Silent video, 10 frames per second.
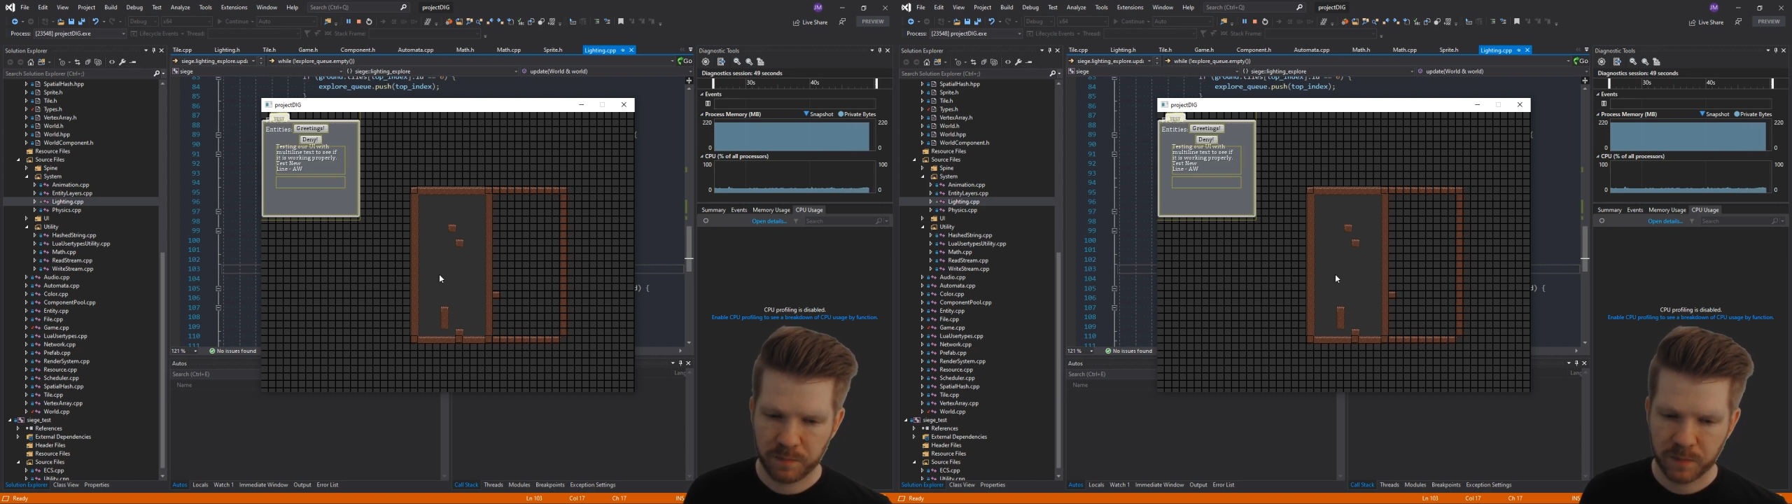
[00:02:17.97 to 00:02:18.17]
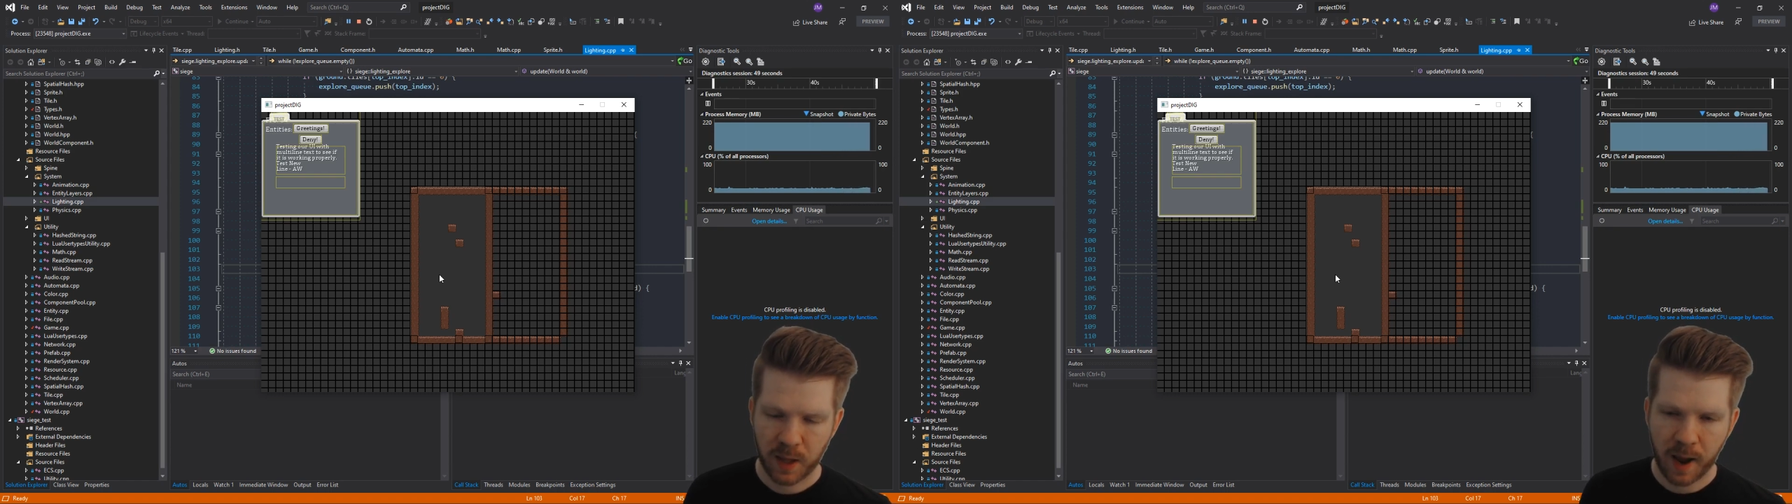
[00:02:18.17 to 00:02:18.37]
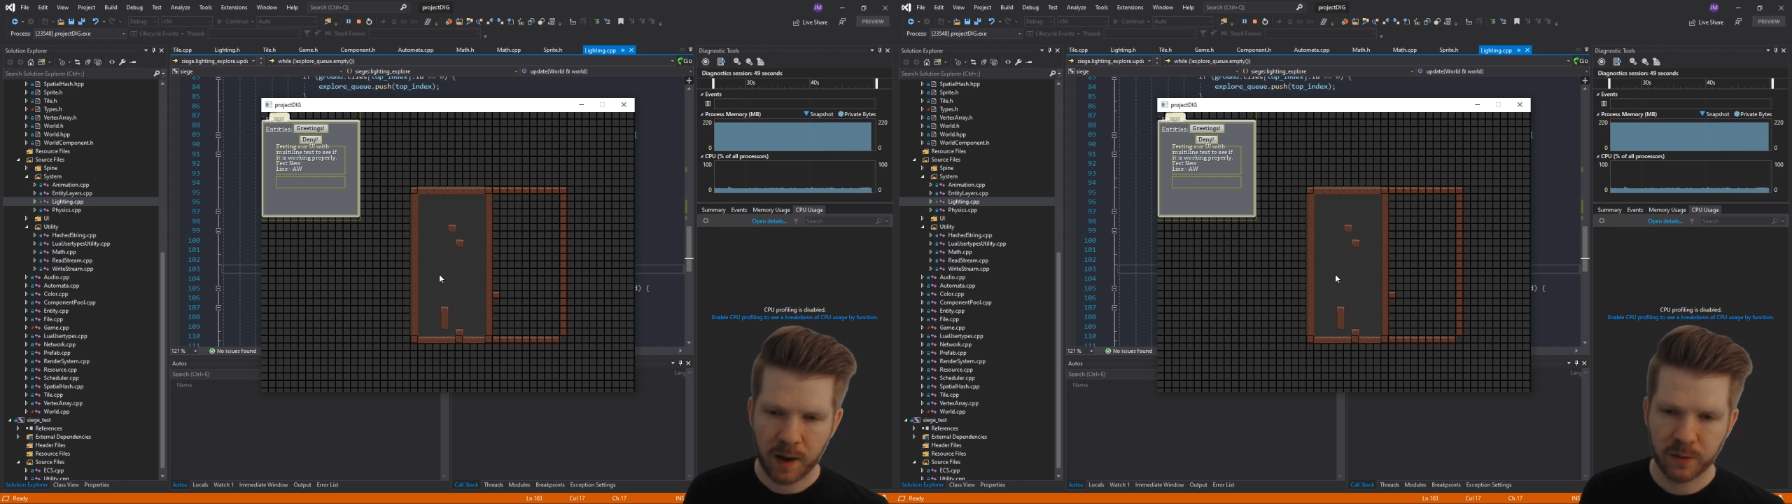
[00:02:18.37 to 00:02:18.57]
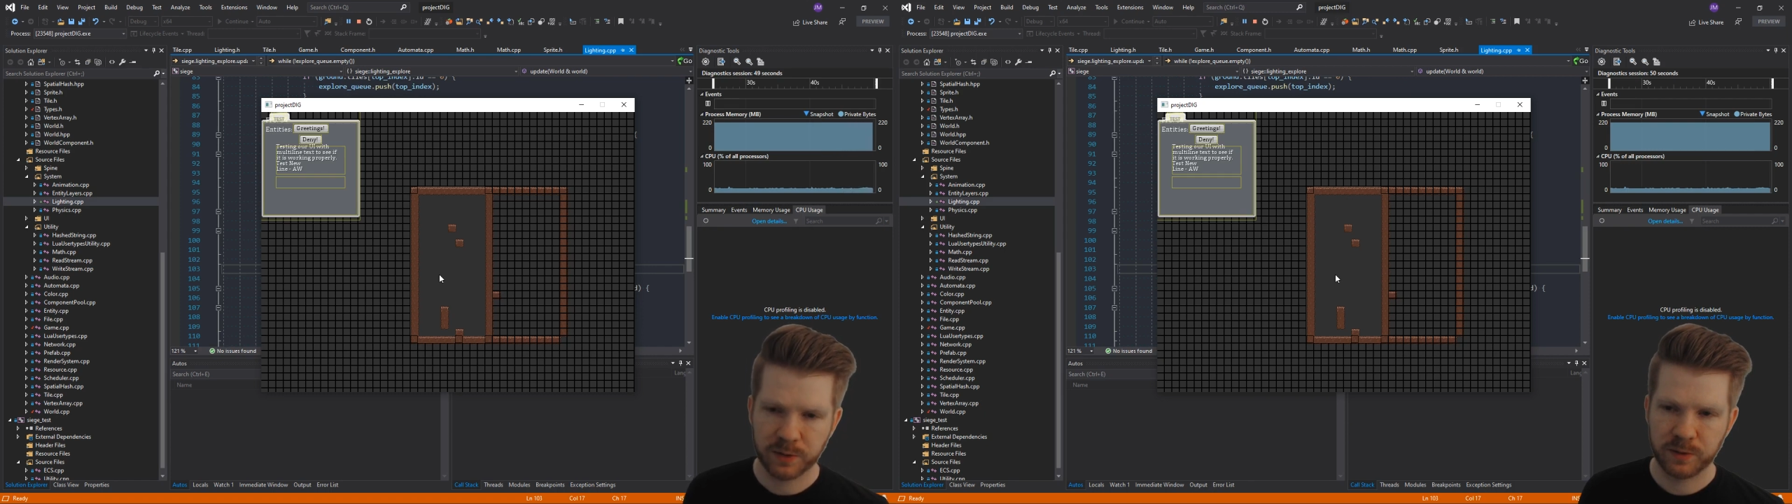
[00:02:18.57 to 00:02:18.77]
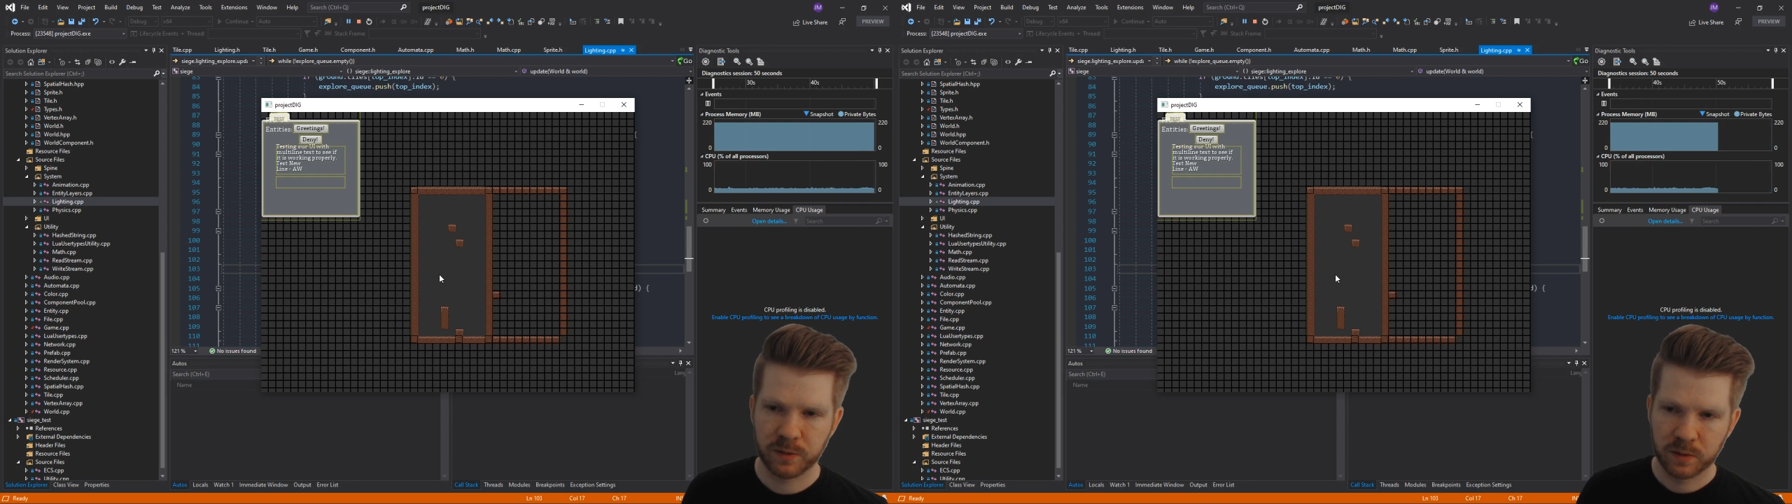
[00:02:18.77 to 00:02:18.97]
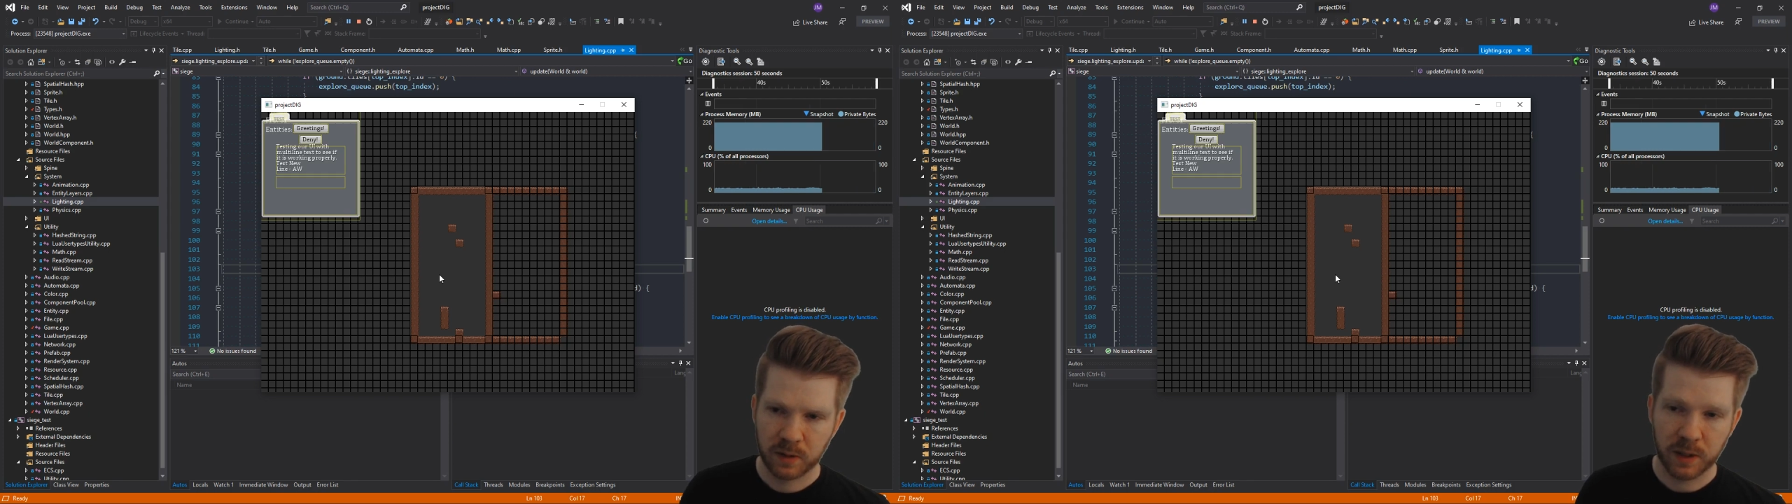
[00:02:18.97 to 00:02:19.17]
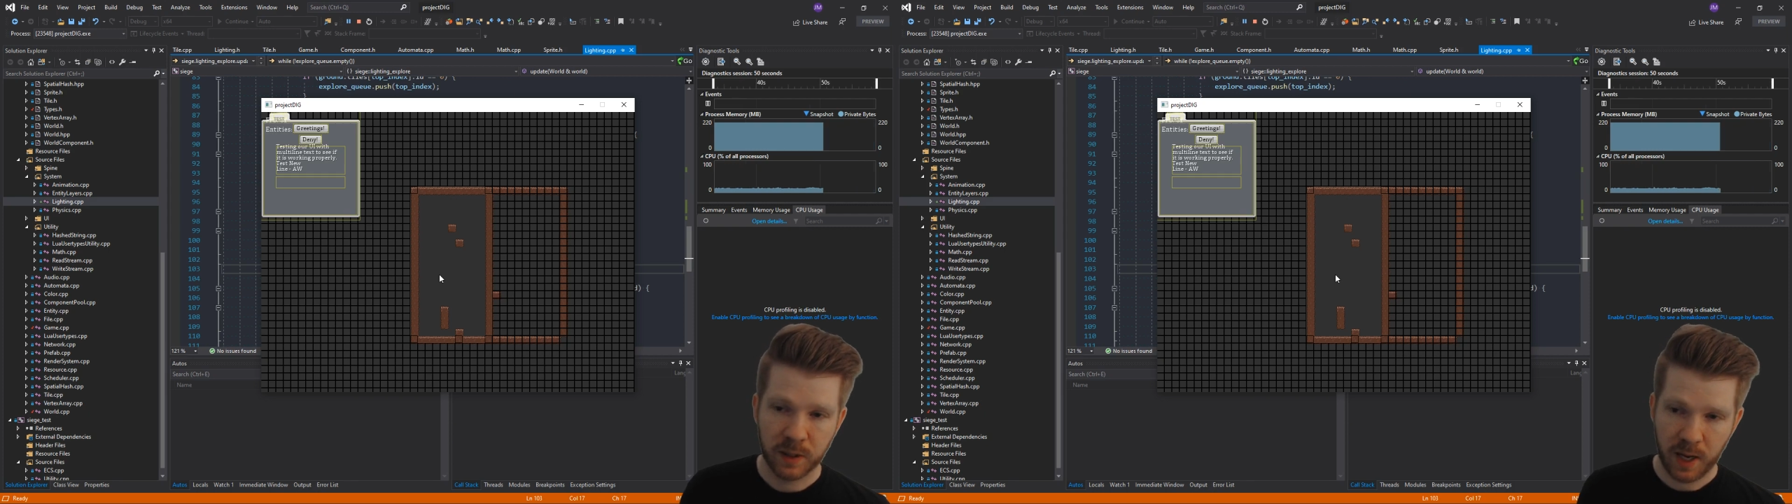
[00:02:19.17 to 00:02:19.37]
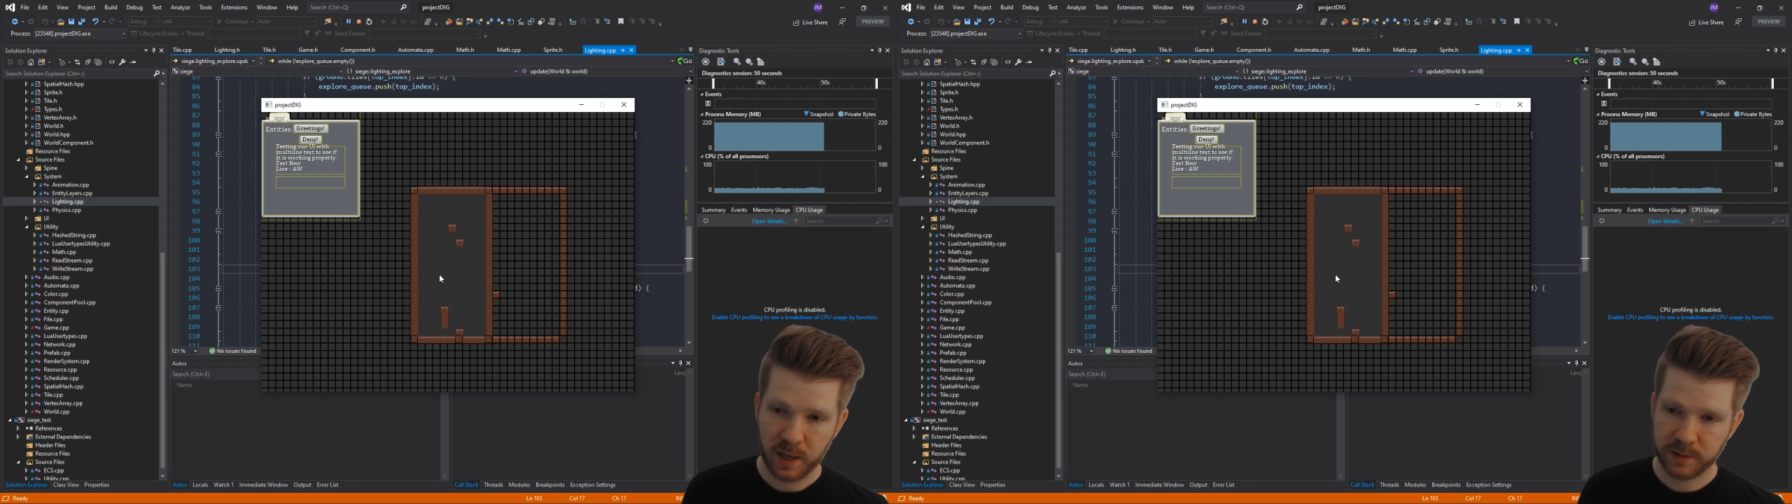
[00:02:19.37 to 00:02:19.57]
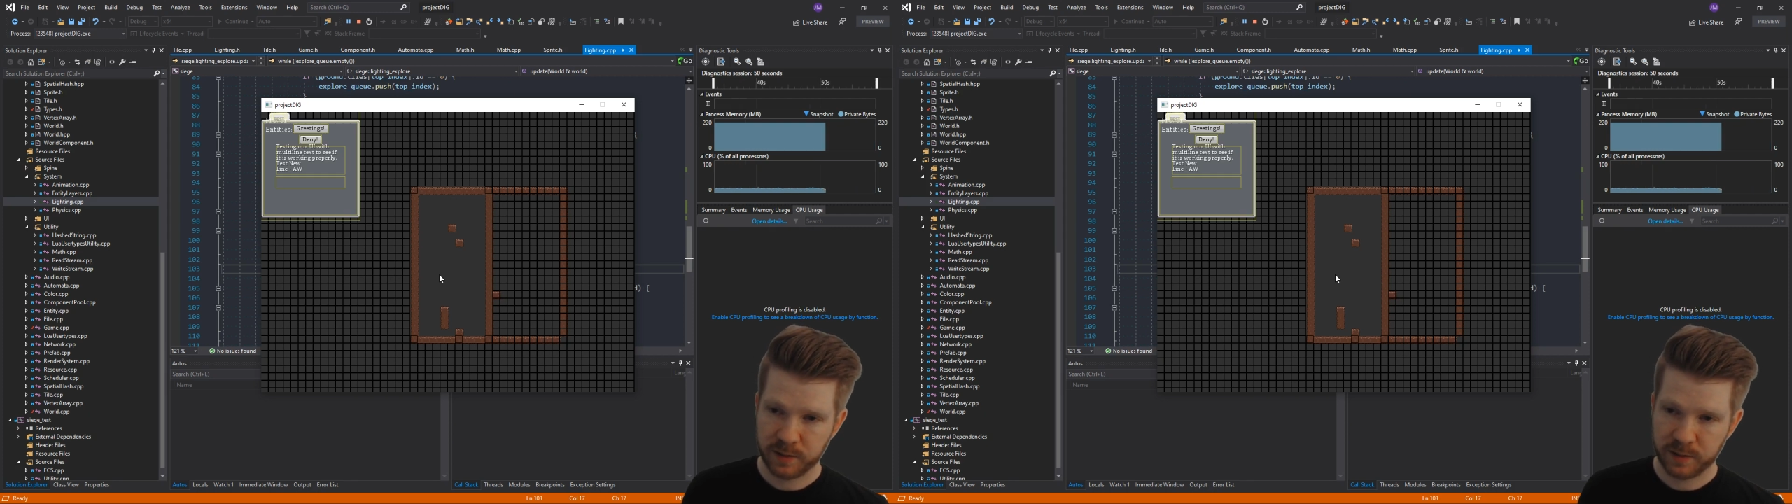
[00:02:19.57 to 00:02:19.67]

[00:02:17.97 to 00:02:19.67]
house and it has